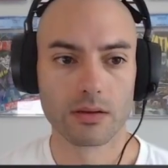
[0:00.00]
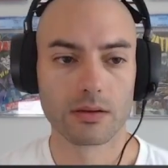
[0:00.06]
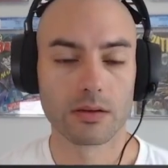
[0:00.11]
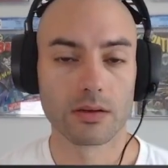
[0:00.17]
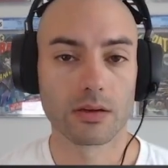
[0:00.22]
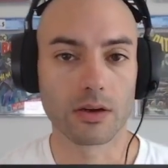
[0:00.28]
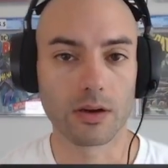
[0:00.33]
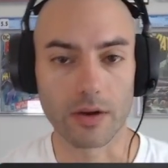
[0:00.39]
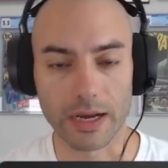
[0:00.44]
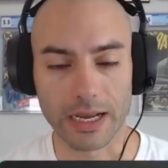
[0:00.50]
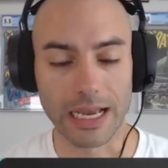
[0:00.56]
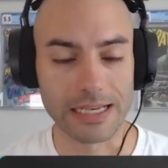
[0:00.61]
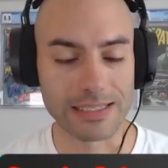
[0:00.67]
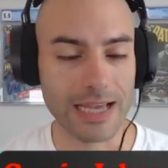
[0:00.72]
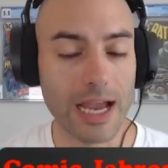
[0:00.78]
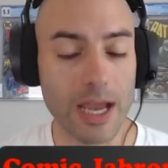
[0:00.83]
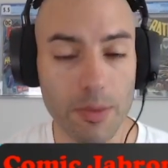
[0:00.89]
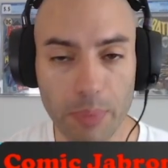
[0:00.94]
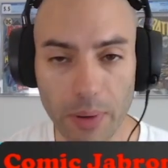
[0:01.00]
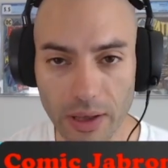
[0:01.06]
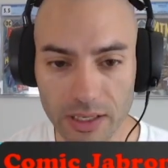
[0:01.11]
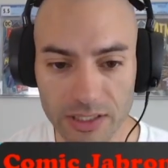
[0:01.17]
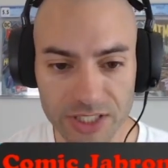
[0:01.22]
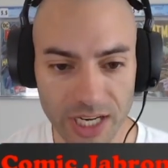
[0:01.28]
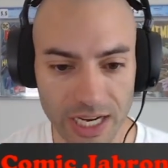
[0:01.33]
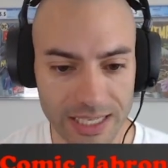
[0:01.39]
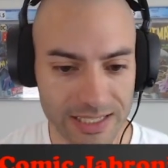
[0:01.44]
All right, guys, I
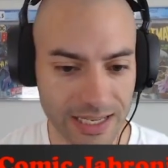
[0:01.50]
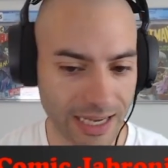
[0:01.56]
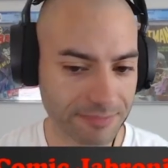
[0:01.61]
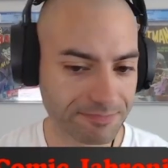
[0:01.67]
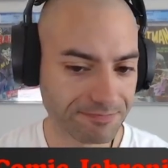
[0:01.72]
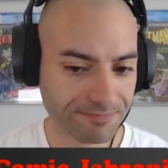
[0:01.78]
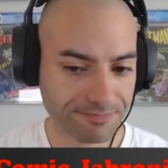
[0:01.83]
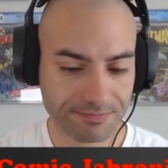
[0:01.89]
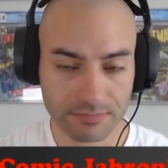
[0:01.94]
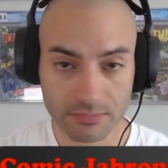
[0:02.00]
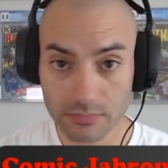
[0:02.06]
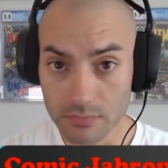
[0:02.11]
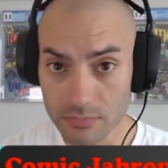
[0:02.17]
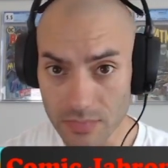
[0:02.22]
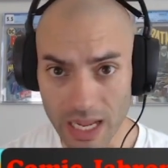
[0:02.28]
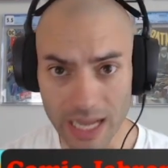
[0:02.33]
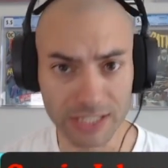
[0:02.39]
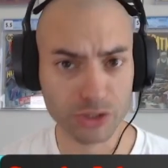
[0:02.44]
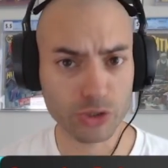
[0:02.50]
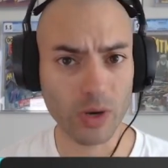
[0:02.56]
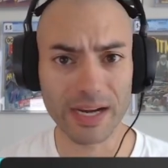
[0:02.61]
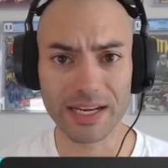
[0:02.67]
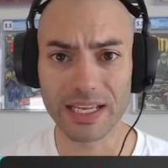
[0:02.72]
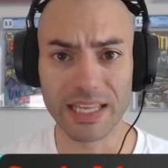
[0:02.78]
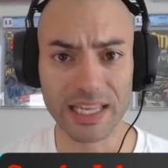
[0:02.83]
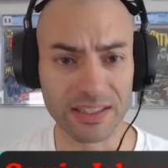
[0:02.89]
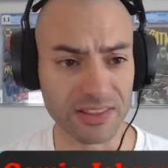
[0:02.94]
apologize. I tried to
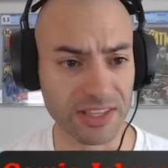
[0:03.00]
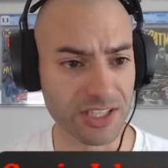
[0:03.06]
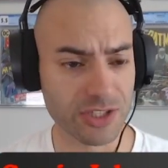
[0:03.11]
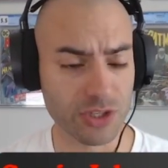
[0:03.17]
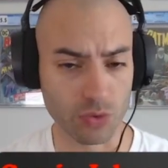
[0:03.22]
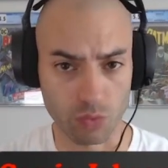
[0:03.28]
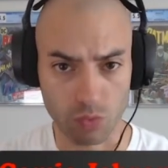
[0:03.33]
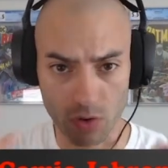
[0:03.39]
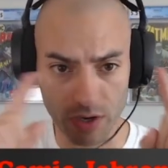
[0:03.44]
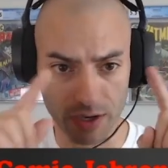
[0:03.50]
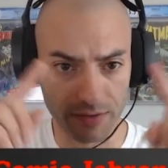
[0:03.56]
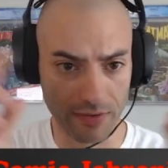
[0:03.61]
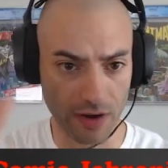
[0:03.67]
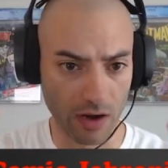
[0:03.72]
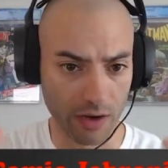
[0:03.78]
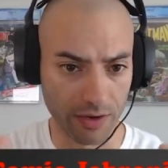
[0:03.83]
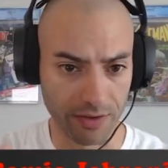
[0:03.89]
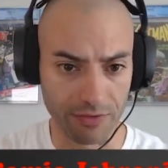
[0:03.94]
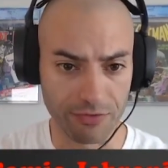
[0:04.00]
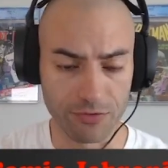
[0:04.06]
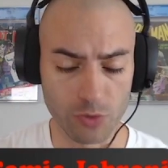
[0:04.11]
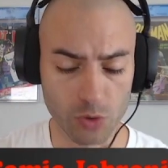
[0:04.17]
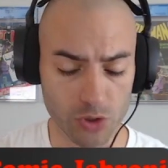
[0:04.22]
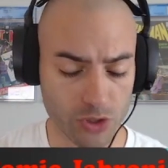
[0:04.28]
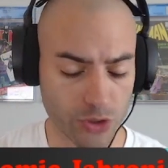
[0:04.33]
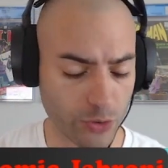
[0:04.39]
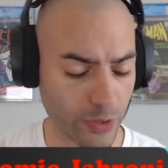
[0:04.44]
get this to run on the full
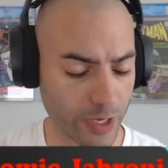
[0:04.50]
screen,